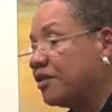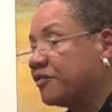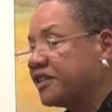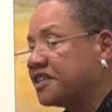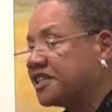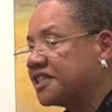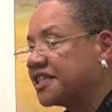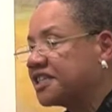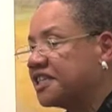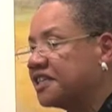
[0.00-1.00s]
all the way to the
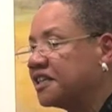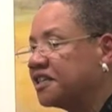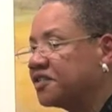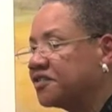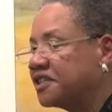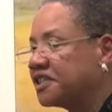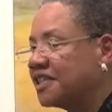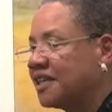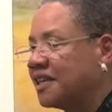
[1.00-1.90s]
1600s.